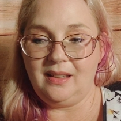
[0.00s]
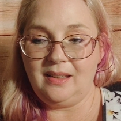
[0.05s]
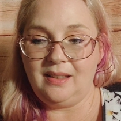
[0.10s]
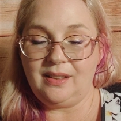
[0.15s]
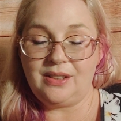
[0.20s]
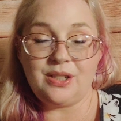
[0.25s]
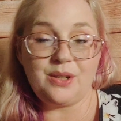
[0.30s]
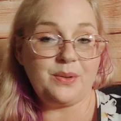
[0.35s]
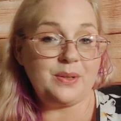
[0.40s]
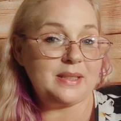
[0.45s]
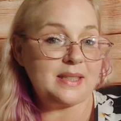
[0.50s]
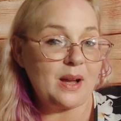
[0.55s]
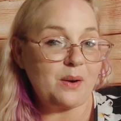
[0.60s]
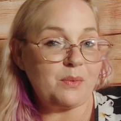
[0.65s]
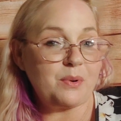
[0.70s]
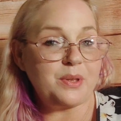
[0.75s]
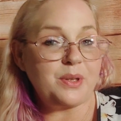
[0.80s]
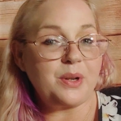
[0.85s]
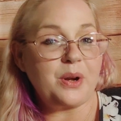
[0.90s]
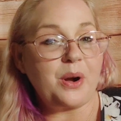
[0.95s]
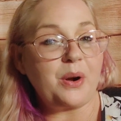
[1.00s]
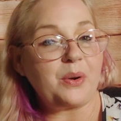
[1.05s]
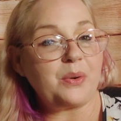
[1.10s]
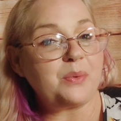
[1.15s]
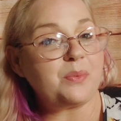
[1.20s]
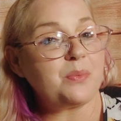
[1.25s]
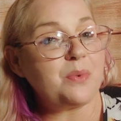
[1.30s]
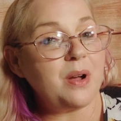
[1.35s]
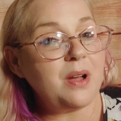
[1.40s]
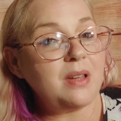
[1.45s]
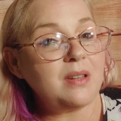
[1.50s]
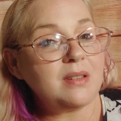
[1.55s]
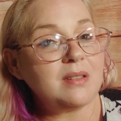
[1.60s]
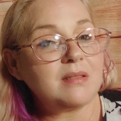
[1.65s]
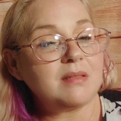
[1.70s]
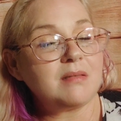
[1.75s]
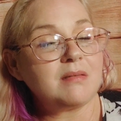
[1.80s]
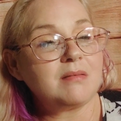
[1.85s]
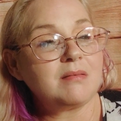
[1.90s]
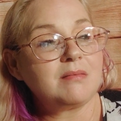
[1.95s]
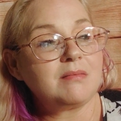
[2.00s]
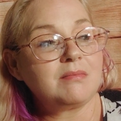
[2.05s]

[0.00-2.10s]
So is that where the garden was?